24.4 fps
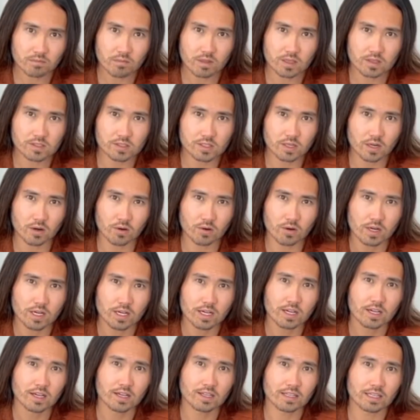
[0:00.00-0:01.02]
So,
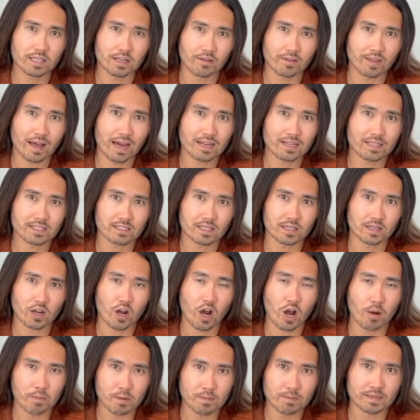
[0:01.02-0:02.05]
you know, that is a
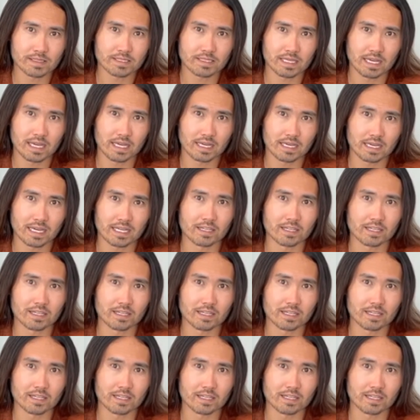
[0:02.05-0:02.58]
common mistake.